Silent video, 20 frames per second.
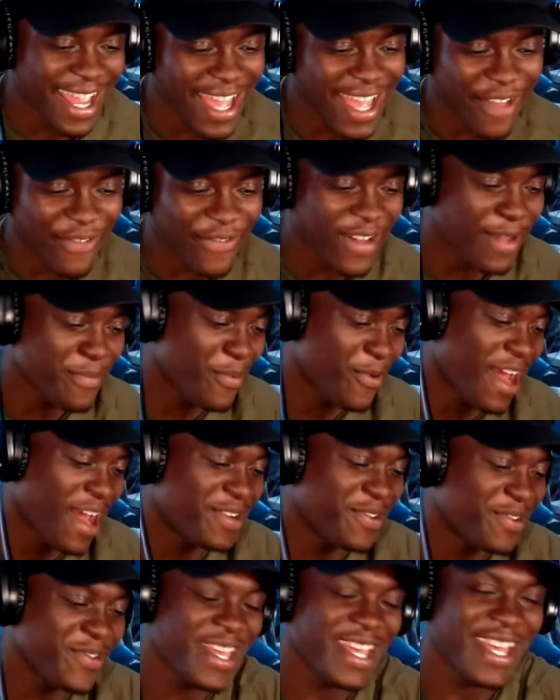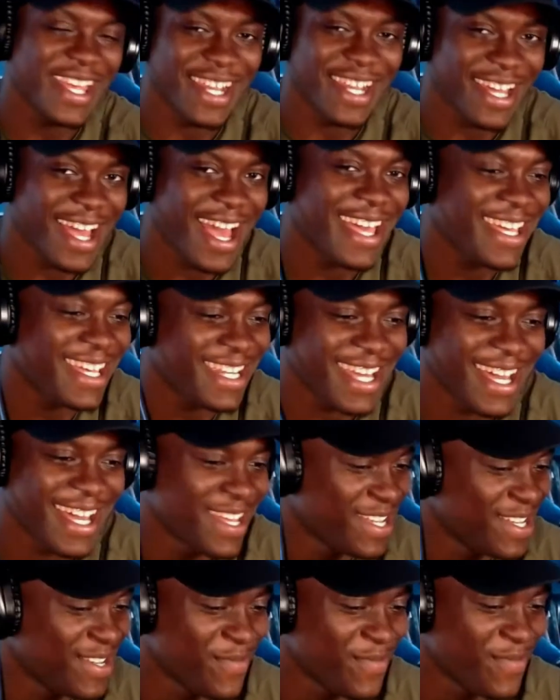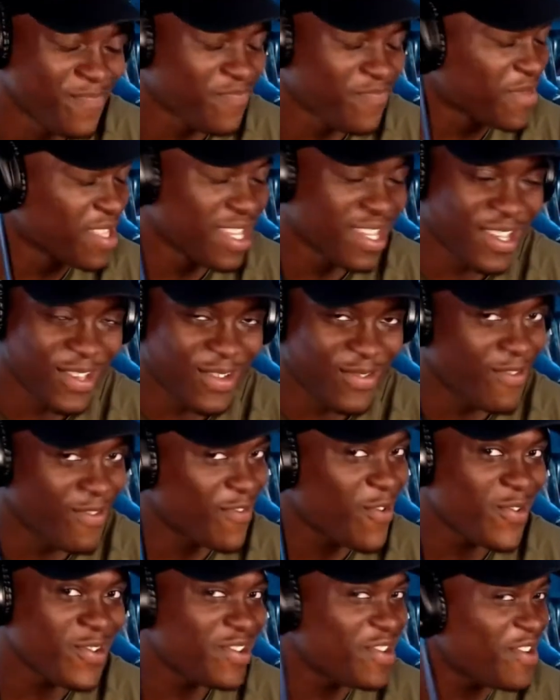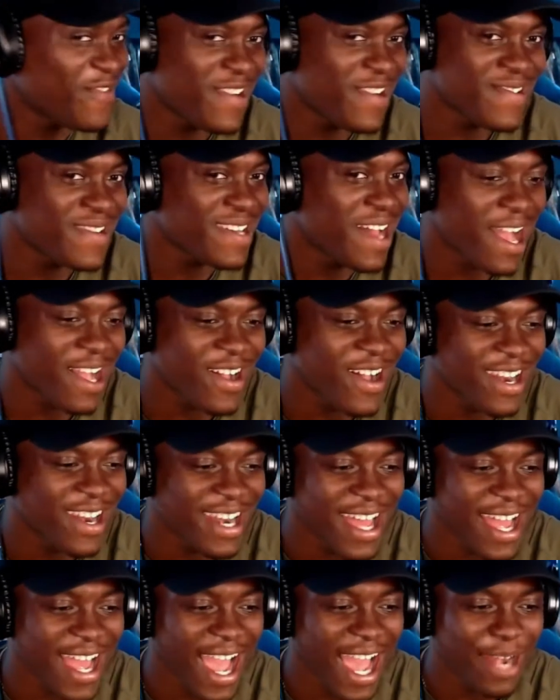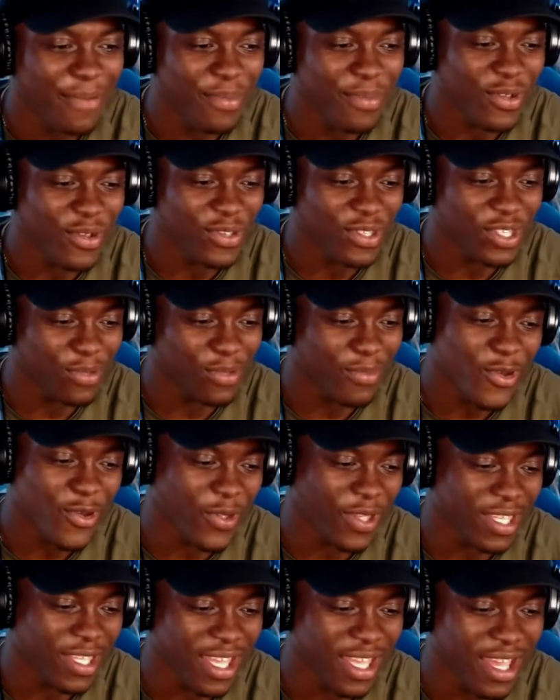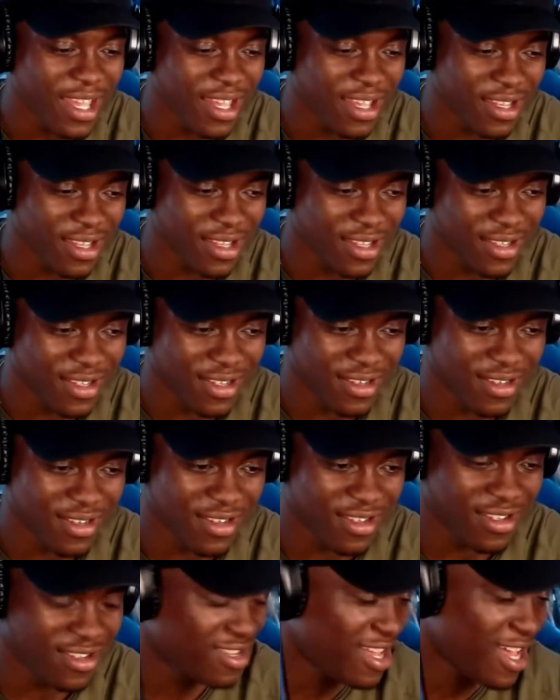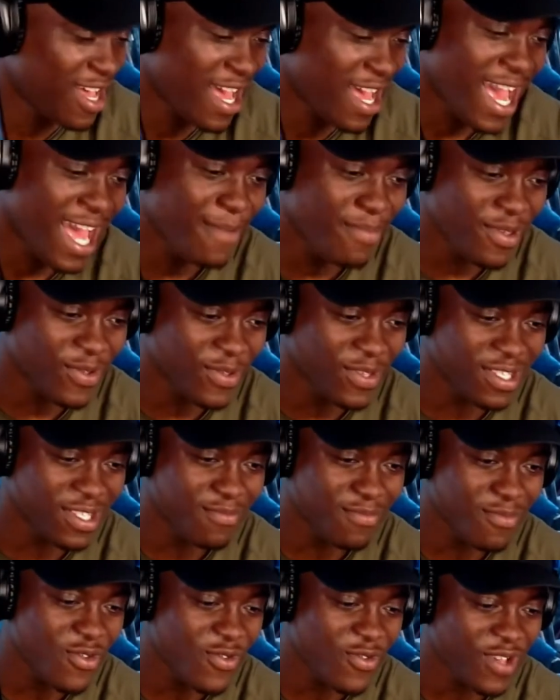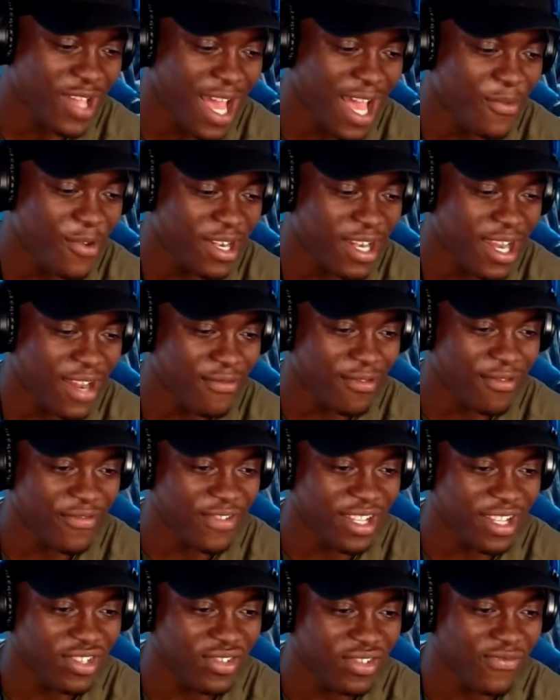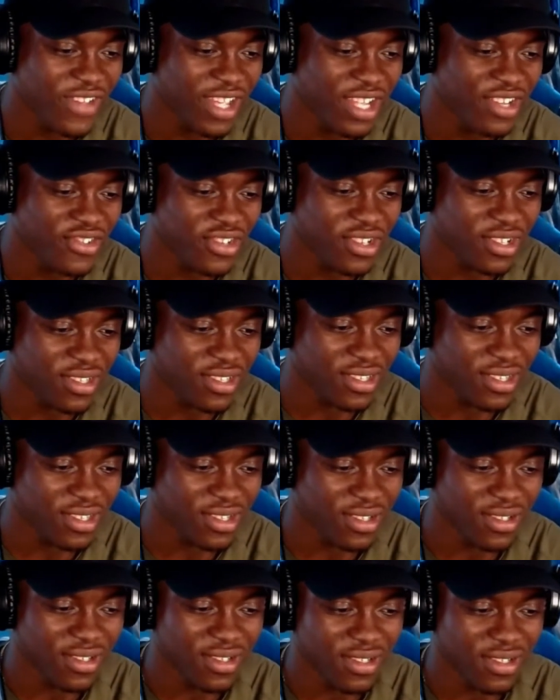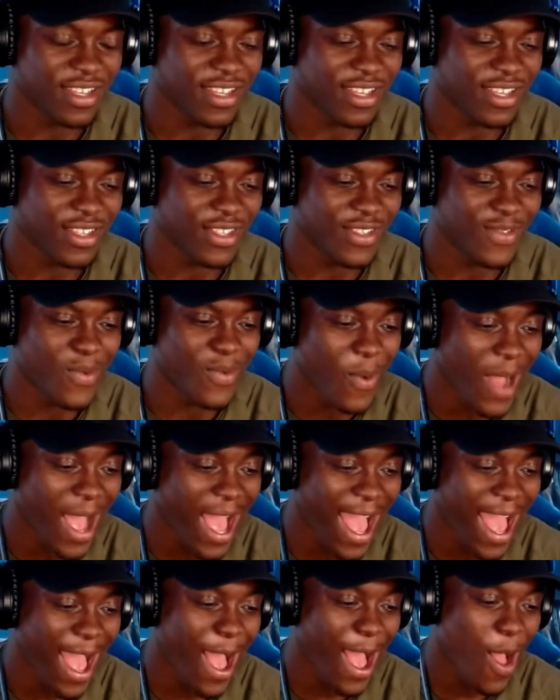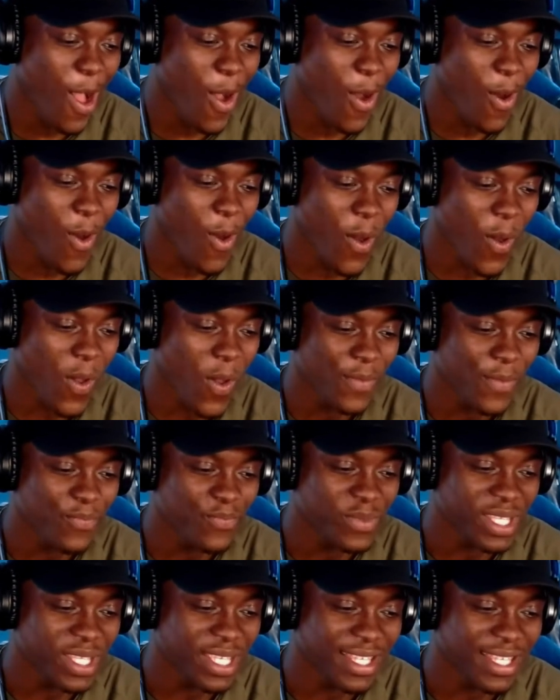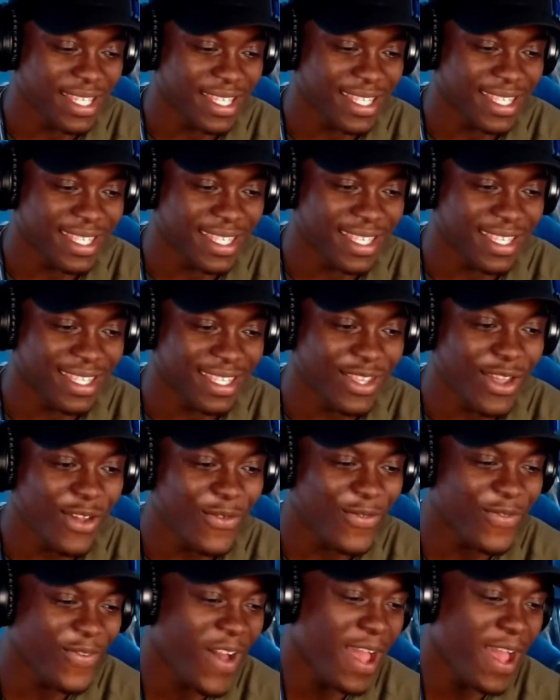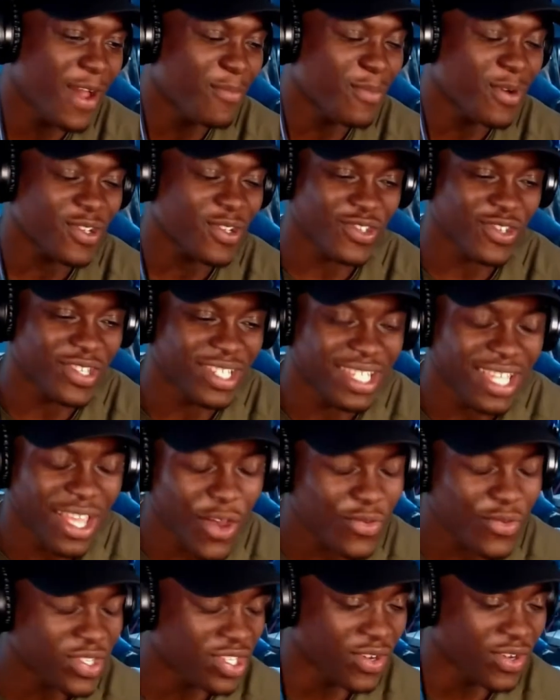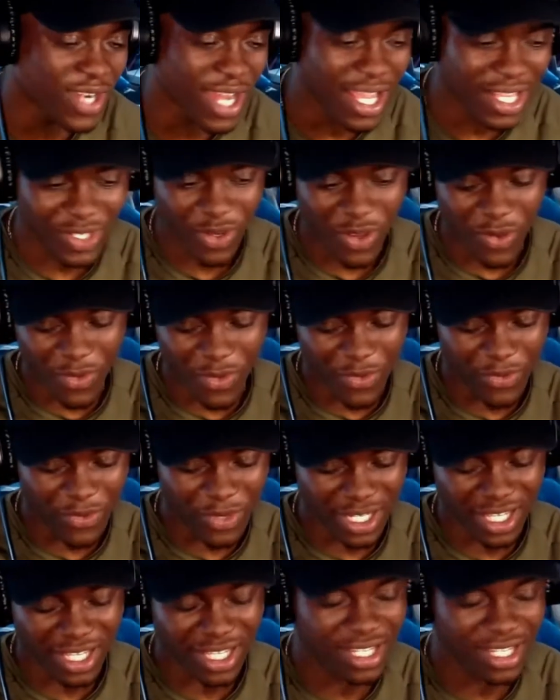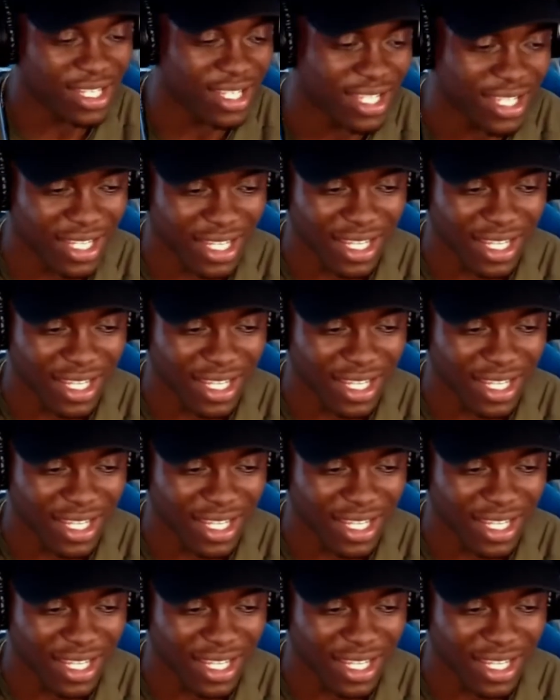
Viper. I hear that. With Oden around now, I can't lie, I'd be on smoke. I want that revenge and vengeance. Wow. Don't fight amongst yourselves, though. That's not what we need.